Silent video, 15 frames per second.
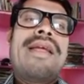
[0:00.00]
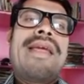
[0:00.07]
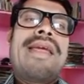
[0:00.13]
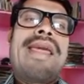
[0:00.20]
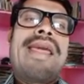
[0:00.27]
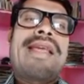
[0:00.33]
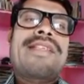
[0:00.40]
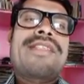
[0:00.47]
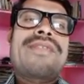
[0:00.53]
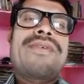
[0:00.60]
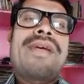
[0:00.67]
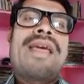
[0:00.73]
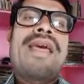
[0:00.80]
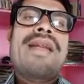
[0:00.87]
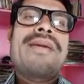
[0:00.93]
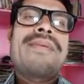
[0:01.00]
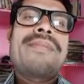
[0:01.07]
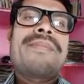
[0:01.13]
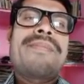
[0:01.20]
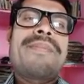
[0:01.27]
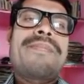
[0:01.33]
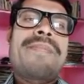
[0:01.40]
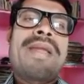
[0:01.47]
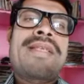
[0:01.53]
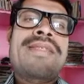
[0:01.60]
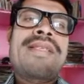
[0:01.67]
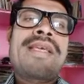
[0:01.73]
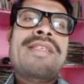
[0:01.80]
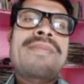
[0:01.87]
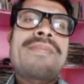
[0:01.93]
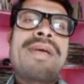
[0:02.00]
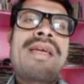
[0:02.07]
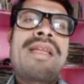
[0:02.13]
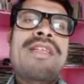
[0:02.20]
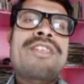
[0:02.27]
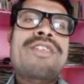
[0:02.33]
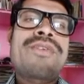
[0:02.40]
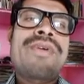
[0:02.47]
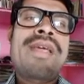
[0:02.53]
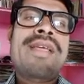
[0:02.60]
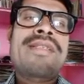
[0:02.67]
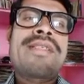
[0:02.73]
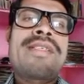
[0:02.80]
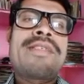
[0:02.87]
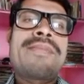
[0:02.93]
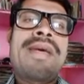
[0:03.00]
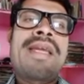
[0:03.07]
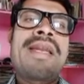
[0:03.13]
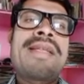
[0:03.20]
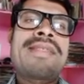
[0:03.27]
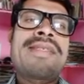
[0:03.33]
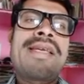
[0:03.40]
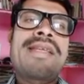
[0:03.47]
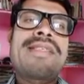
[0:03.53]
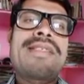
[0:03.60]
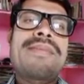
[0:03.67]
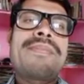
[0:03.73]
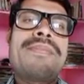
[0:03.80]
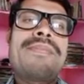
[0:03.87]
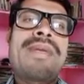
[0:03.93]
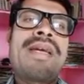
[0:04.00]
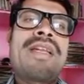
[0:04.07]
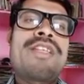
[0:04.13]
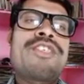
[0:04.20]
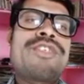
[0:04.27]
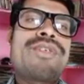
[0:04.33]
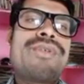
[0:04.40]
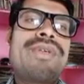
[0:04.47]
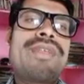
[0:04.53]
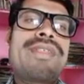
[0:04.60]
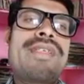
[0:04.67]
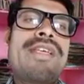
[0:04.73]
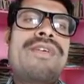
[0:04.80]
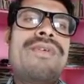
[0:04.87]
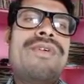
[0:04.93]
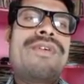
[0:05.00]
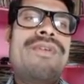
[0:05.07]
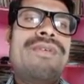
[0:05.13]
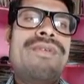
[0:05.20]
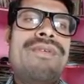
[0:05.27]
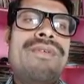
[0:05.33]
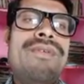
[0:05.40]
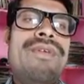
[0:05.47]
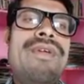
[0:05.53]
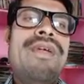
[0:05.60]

X square plus x minus 2x is minus x minus 2 is equal to